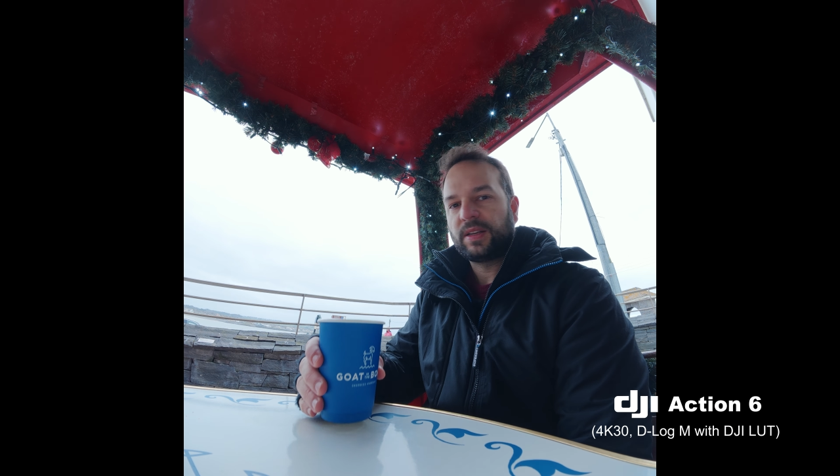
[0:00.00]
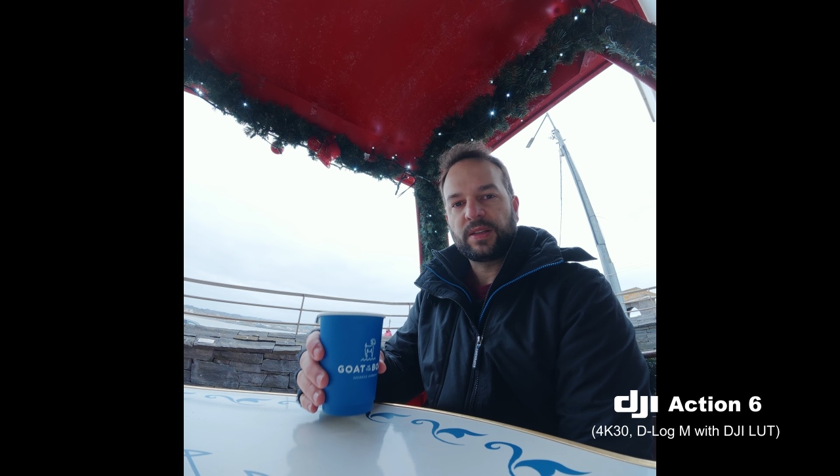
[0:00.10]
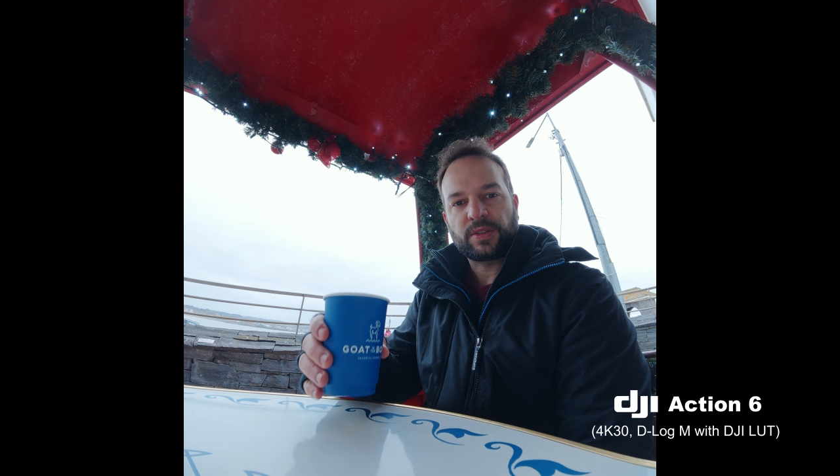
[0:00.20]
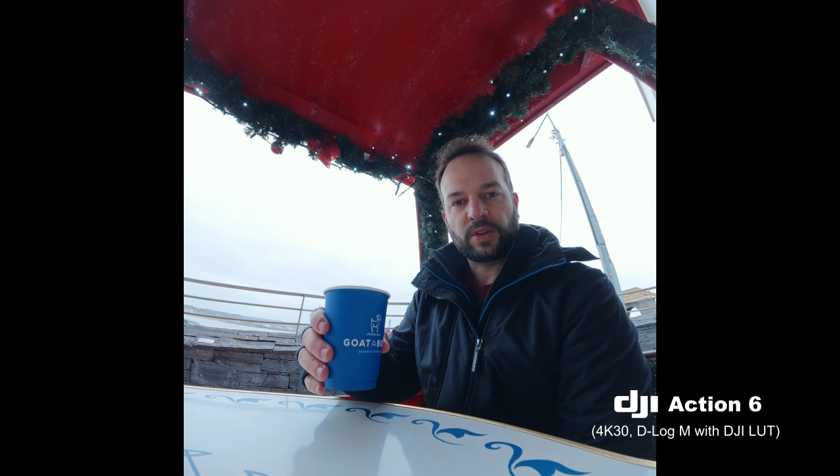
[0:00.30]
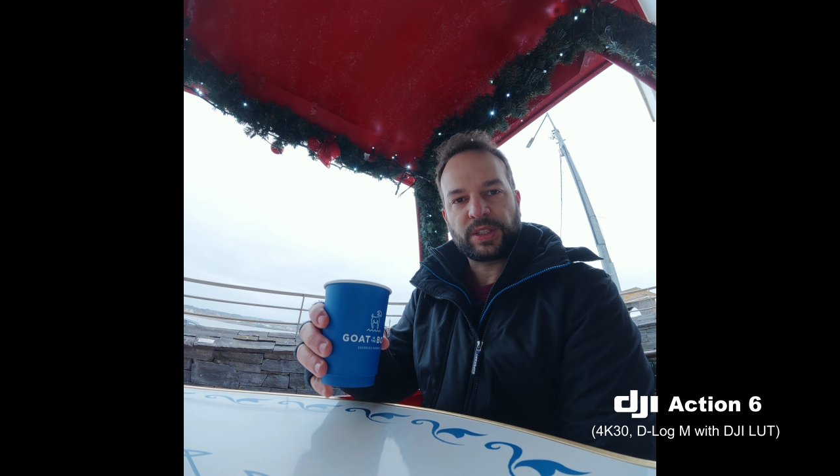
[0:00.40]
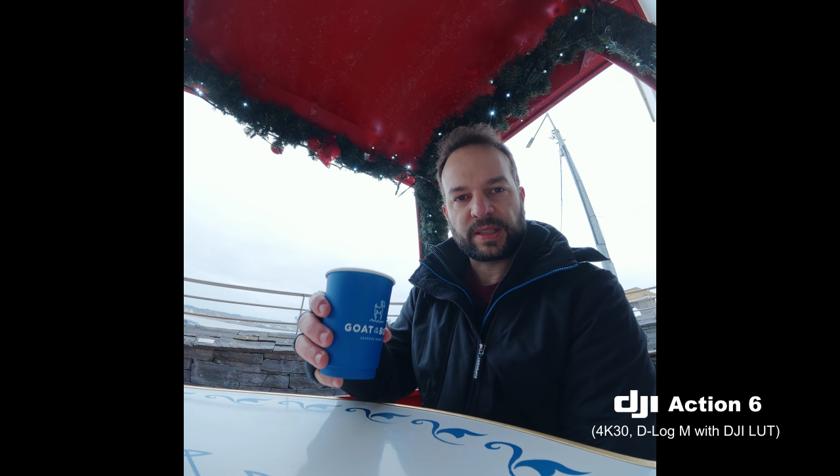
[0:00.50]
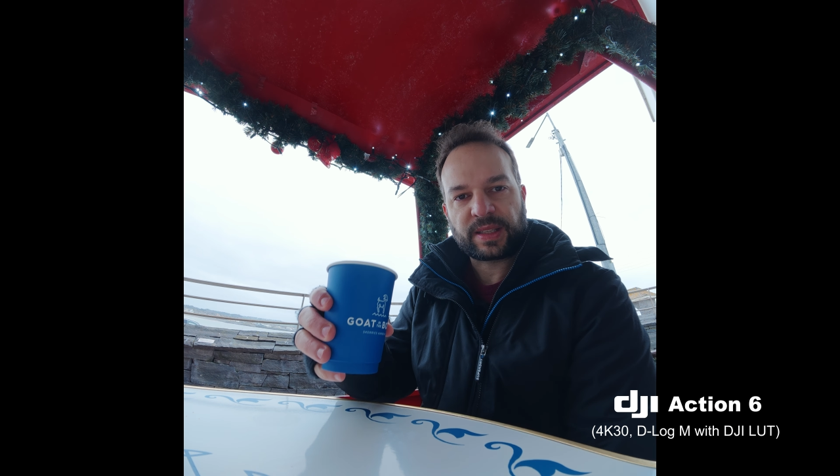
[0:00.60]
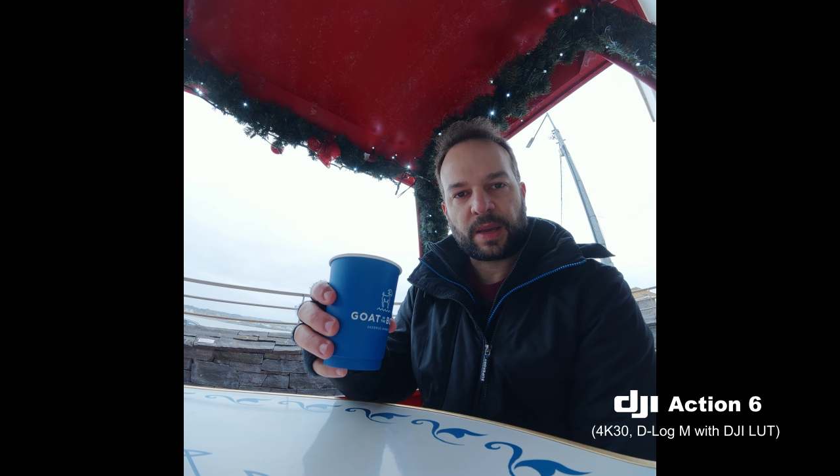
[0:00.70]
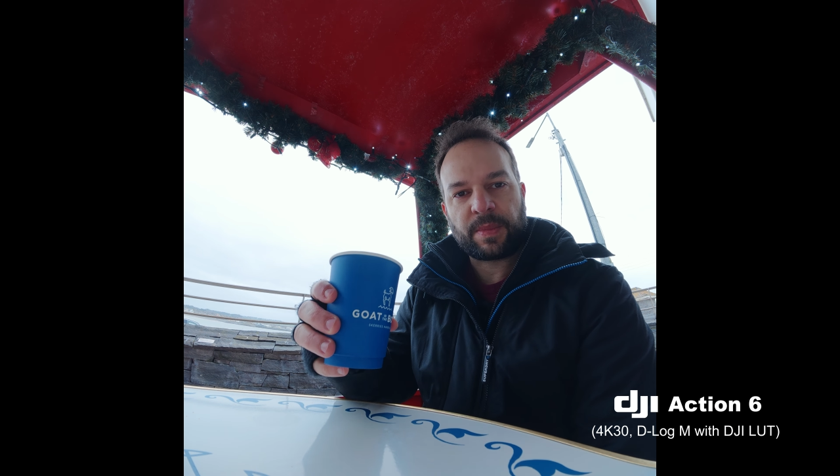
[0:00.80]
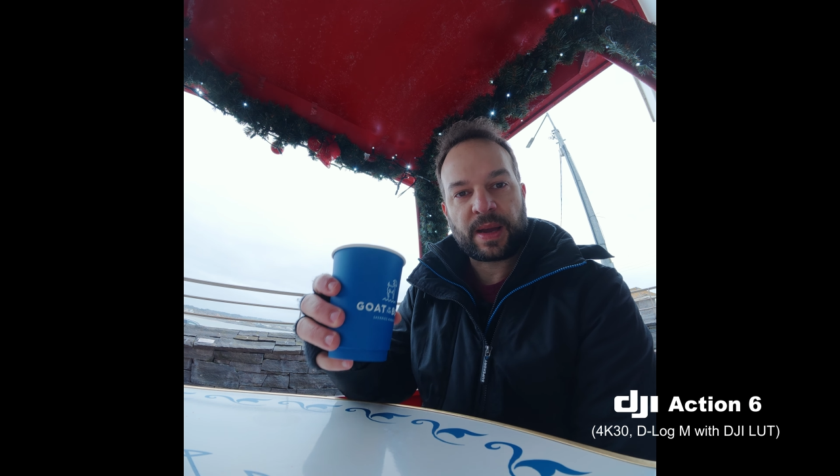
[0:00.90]
so I just
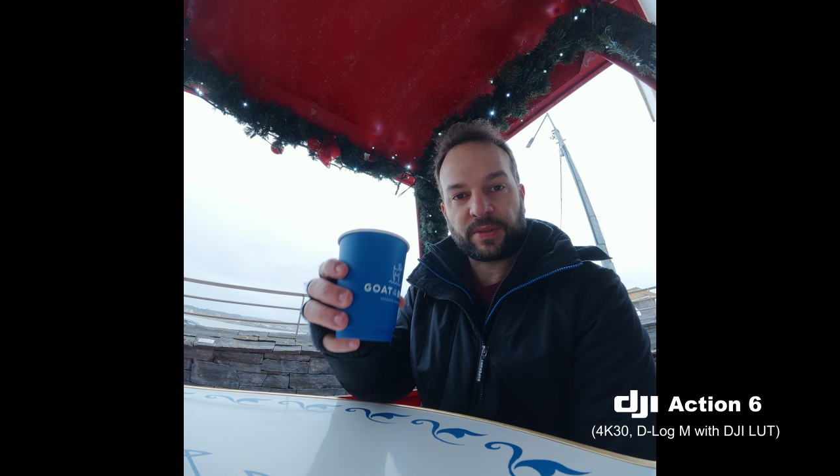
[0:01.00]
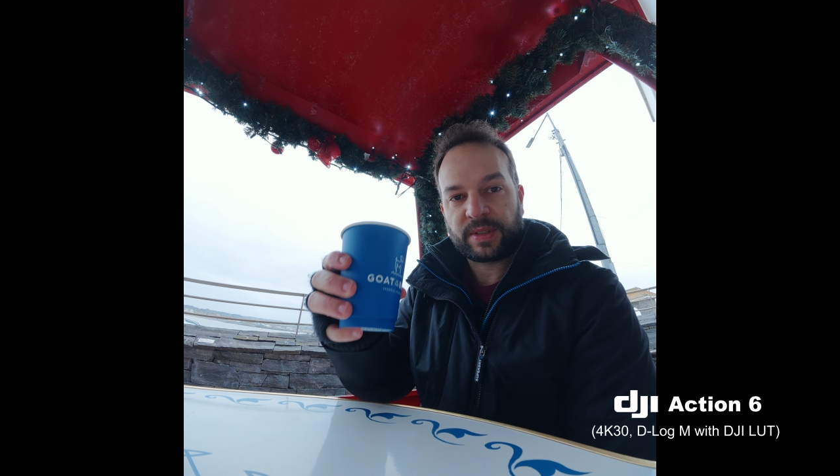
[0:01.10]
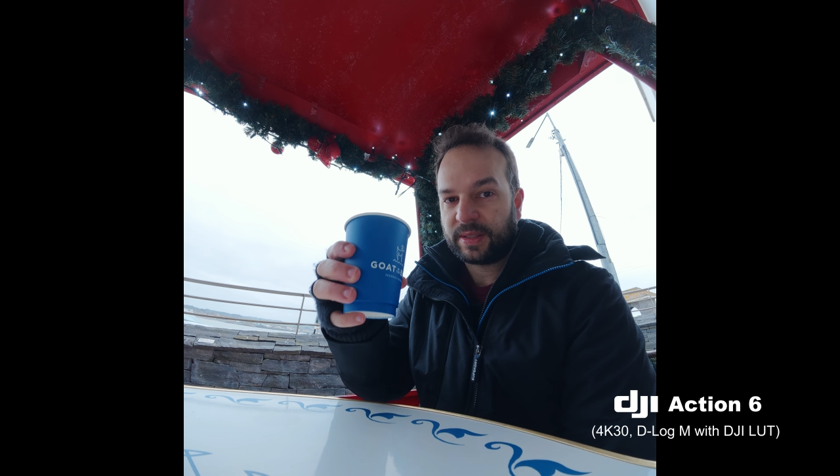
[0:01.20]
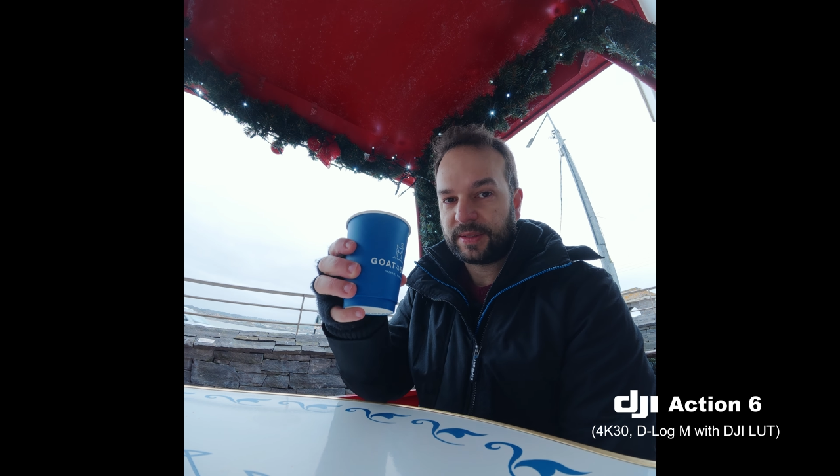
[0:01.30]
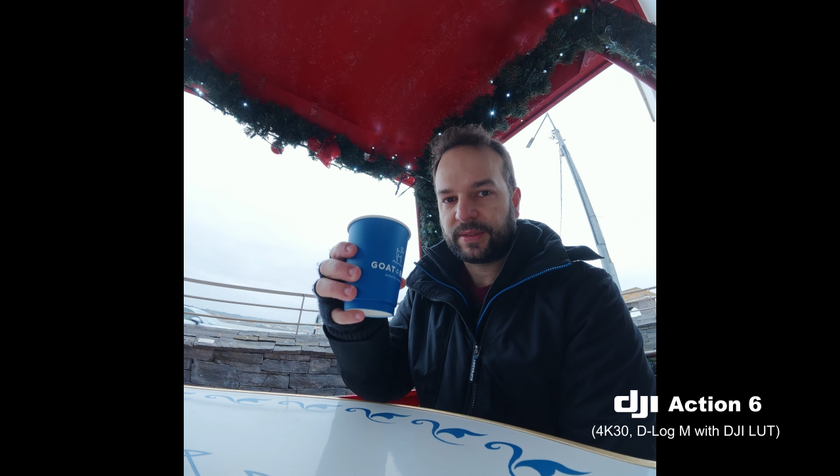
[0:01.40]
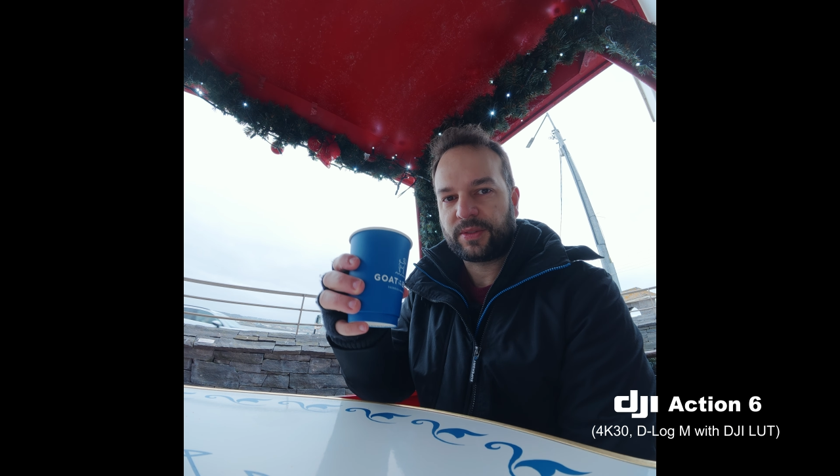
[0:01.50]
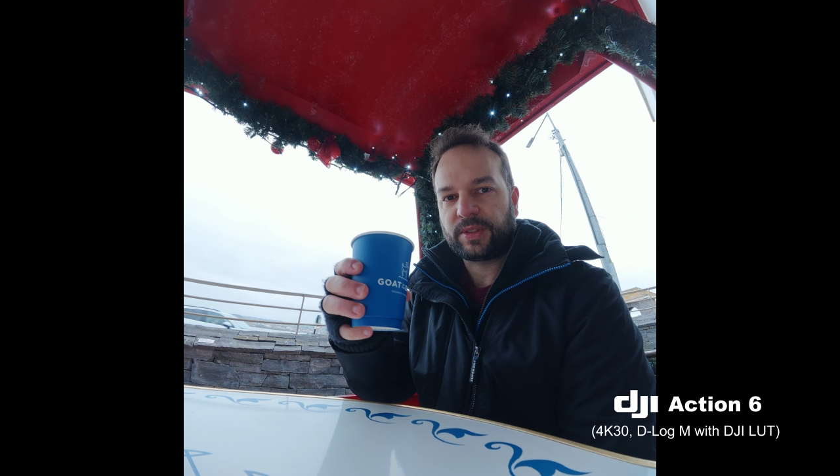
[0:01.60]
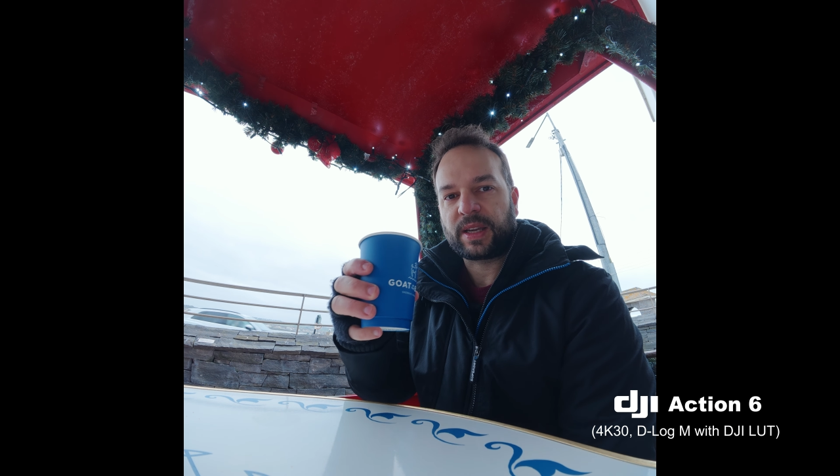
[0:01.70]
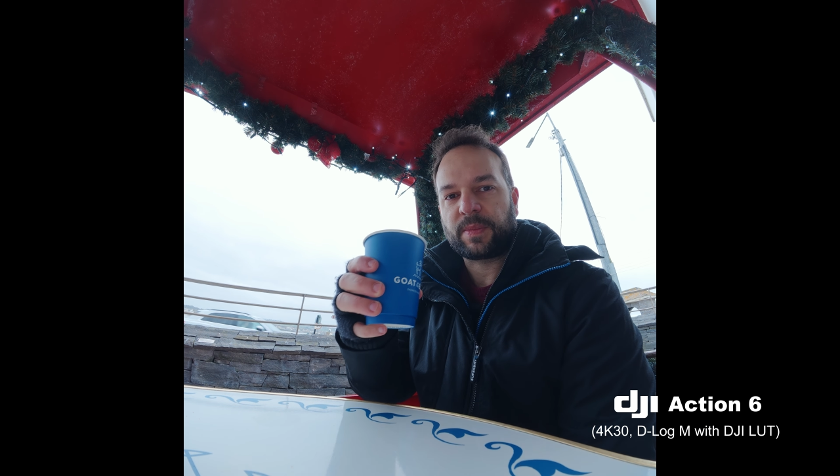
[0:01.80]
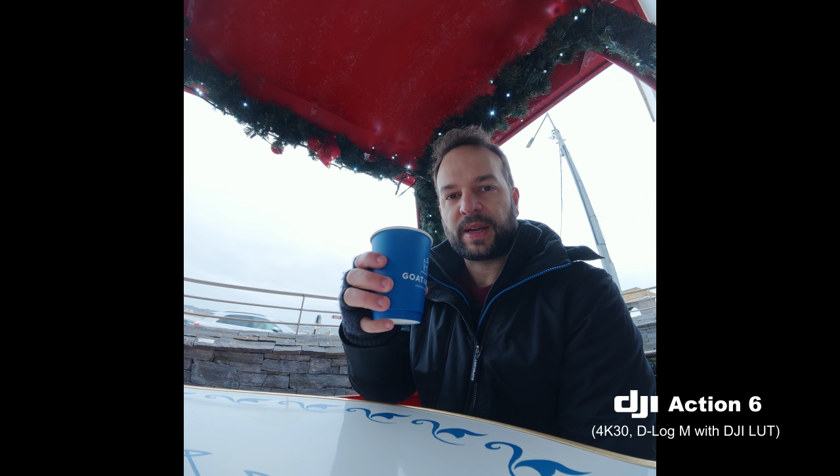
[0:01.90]
came out to
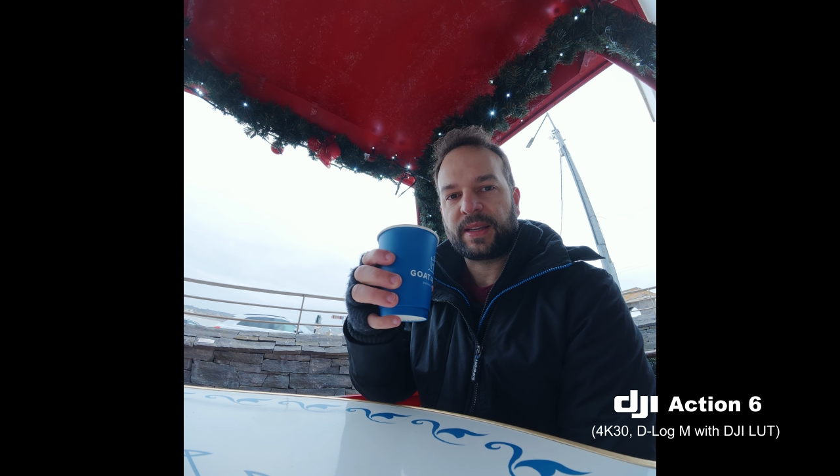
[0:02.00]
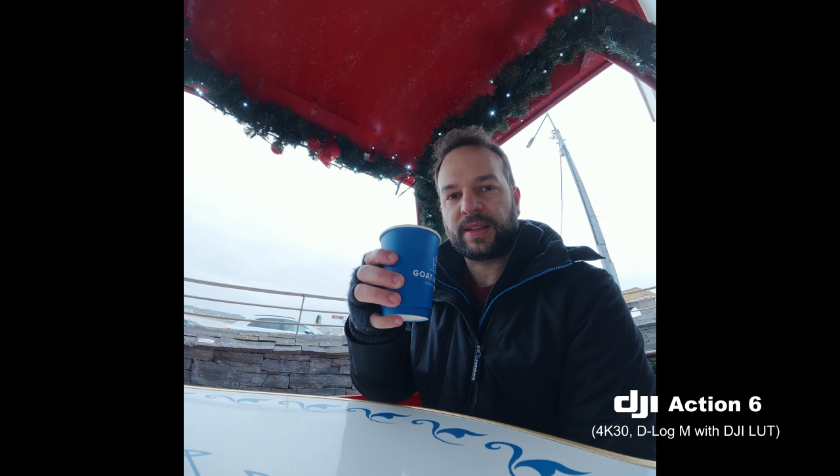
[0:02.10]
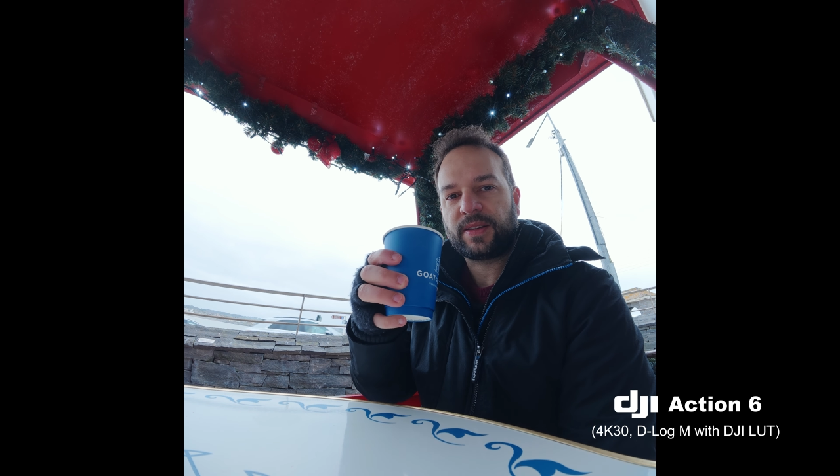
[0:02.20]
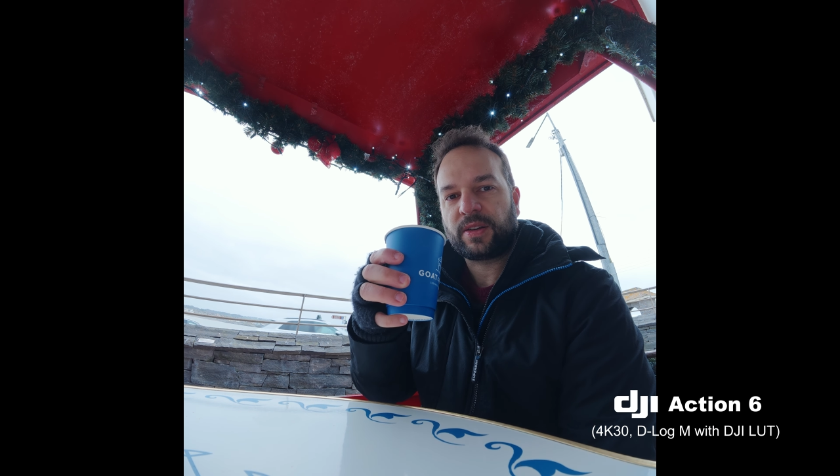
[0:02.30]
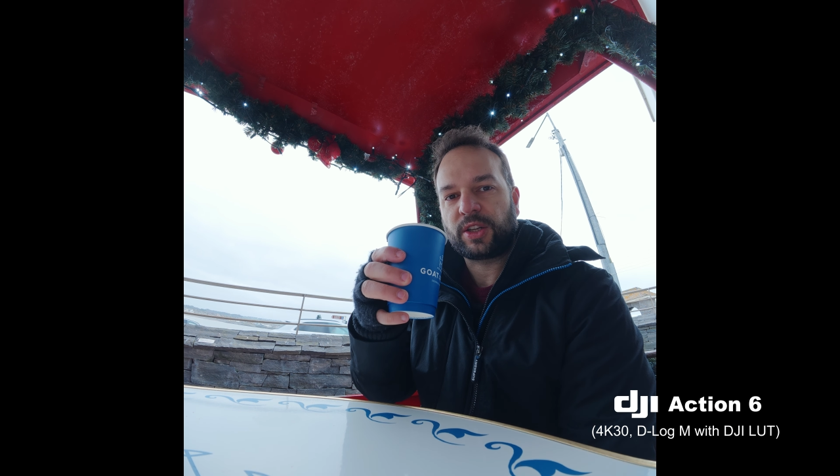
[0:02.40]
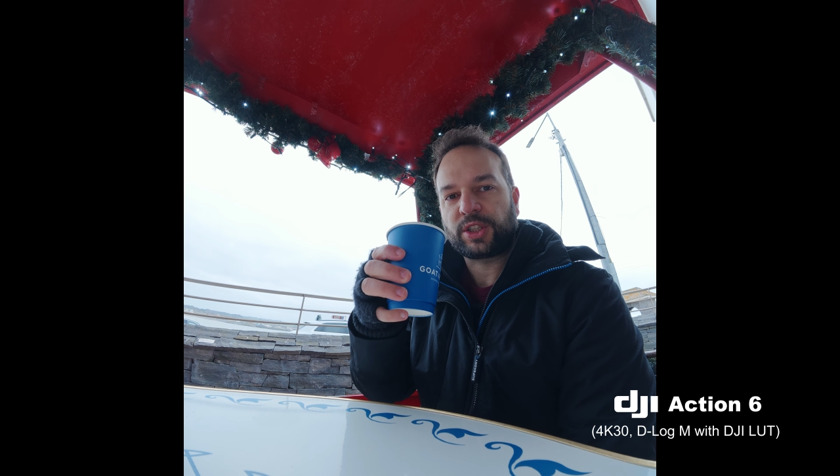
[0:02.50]
take my hot